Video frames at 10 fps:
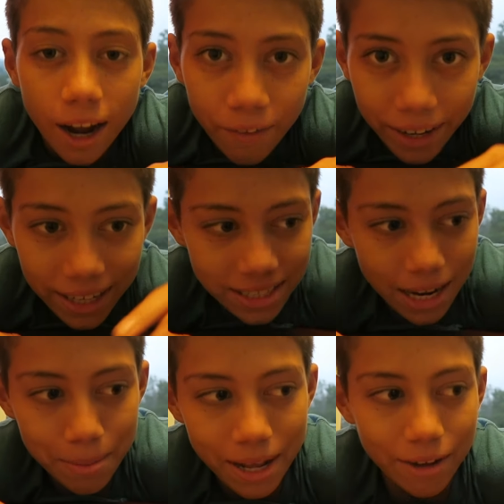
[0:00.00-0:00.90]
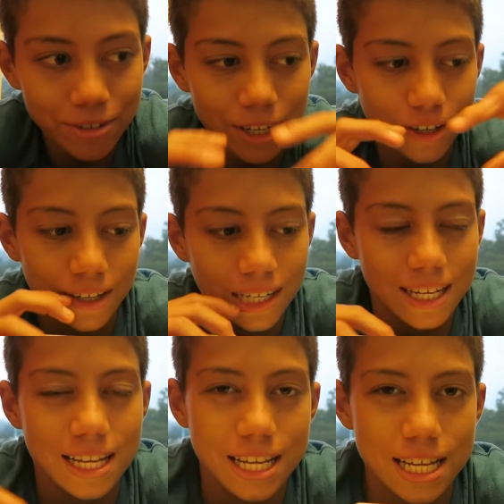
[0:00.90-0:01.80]
All right, guys, time to have dinner.
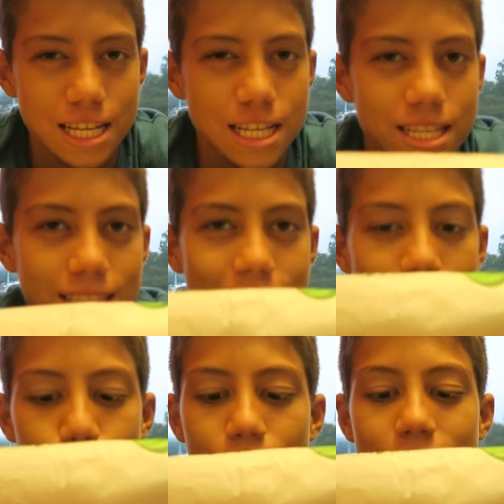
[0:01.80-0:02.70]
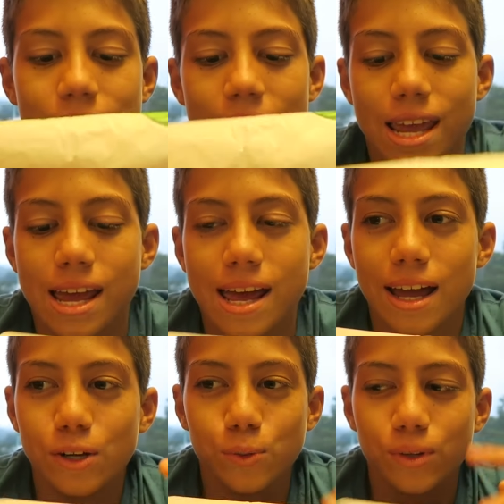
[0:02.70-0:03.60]
Subway
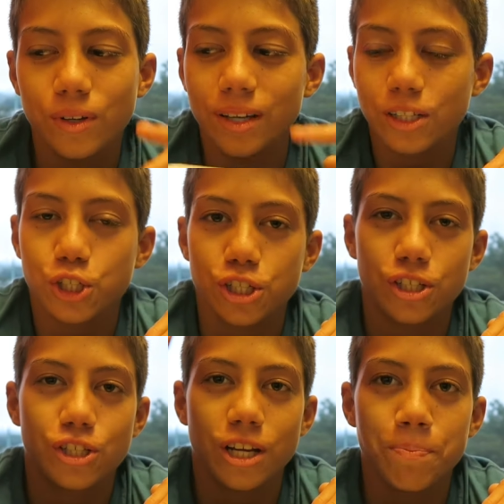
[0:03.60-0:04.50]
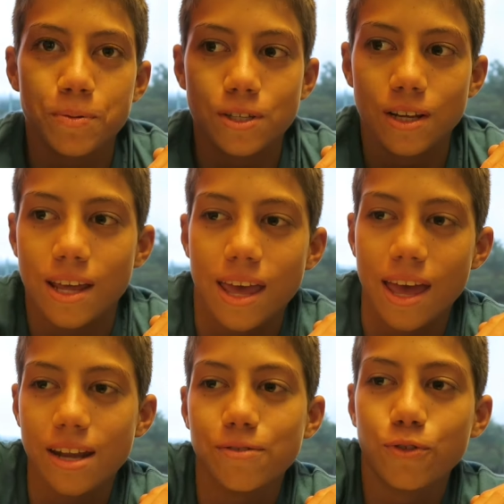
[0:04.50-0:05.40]
sandwich, chips,
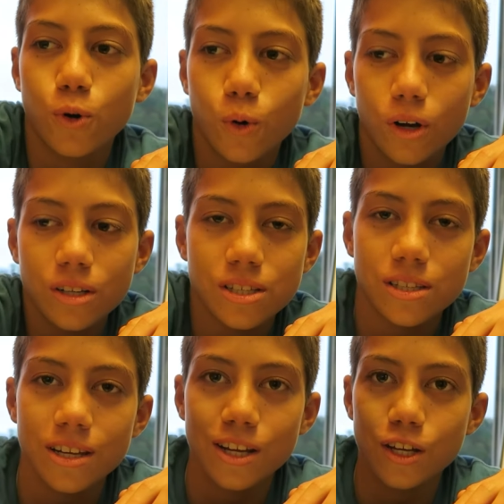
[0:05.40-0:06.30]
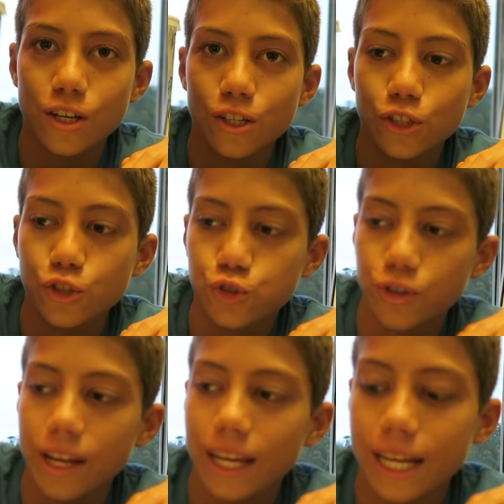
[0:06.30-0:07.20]
and of course,
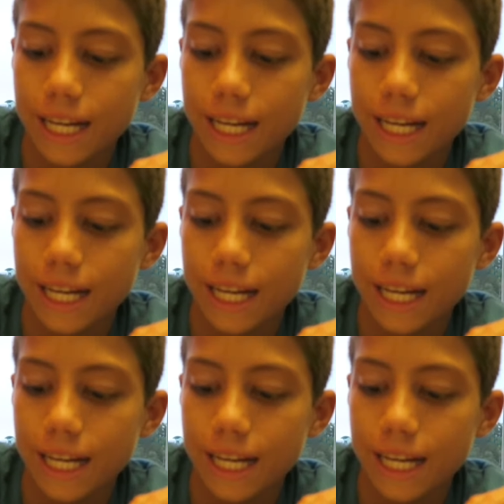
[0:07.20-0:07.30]
drink.